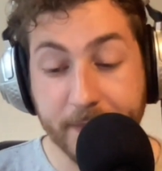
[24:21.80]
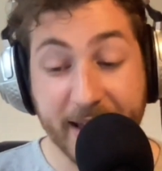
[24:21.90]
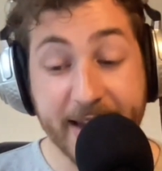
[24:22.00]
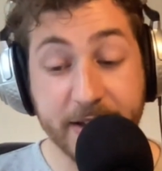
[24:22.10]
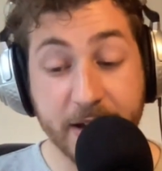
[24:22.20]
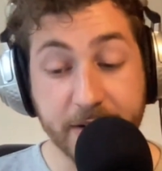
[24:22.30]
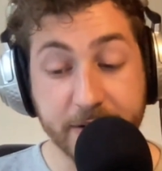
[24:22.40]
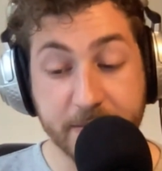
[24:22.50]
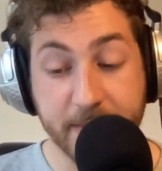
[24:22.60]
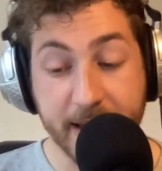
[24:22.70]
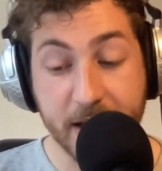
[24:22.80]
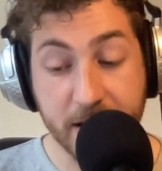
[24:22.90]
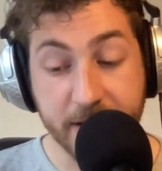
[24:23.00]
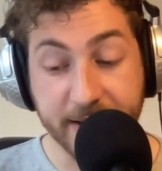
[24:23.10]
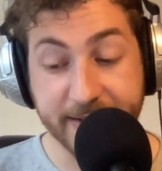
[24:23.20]
He turned to me
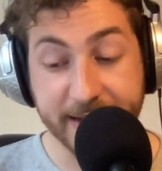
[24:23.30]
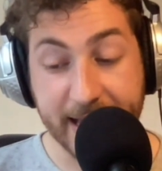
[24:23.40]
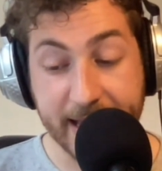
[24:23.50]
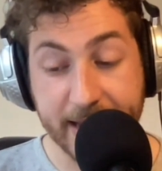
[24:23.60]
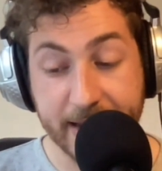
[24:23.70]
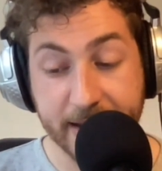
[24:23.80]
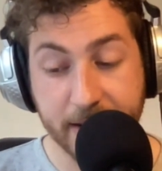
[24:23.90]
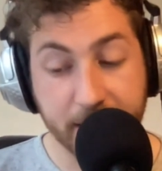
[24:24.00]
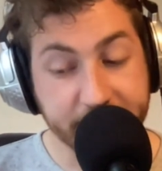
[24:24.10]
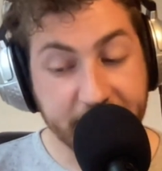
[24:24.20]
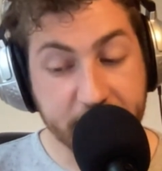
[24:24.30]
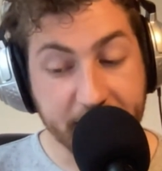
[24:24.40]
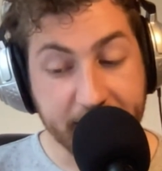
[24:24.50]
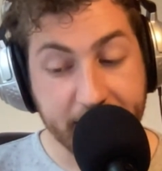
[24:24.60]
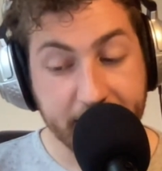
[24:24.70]
earnestly. Tell
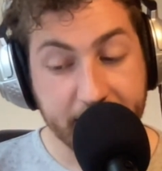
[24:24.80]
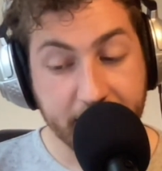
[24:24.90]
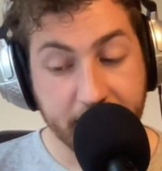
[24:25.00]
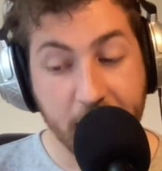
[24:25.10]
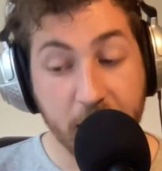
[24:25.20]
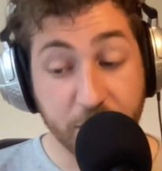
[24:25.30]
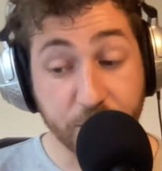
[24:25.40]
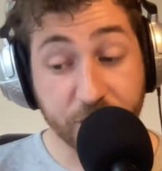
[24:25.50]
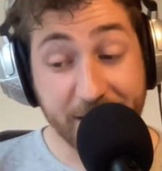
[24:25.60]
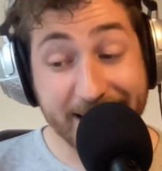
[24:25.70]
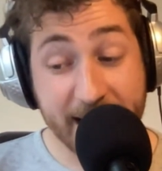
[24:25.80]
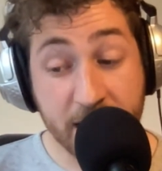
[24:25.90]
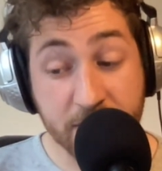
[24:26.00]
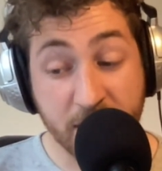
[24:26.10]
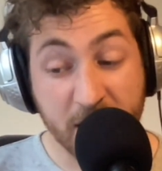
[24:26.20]
me, you see
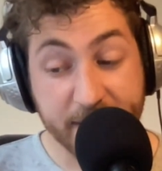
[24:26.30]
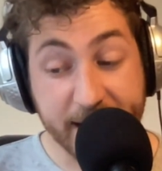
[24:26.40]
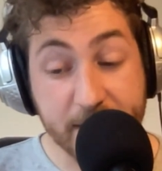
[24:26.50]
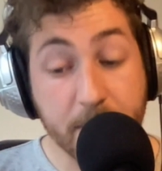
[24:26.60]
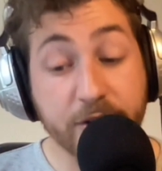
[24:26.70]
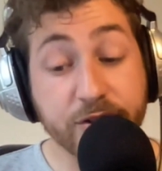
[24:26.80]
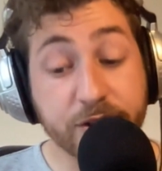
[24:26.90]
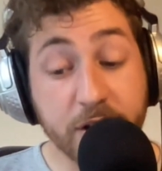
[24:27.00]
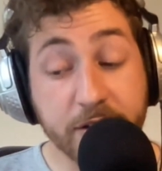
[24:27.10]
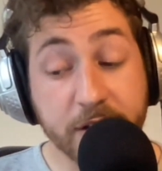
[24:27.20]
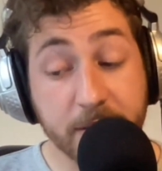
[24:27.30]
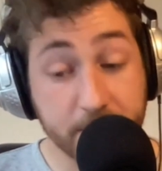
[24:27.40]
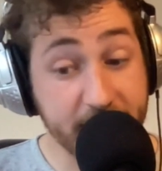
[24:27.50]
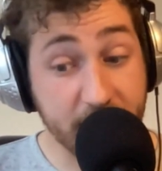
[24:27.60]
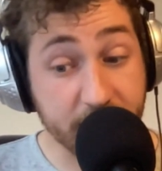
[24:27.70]
now that he must not
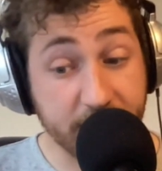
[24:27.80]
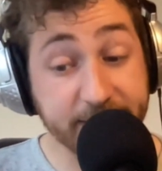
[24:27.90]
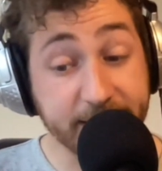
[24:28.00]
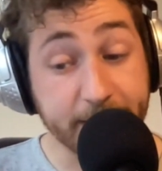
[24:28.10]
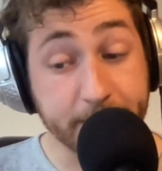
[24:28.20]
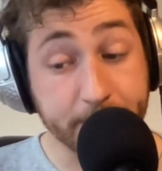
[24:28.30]
be arrested,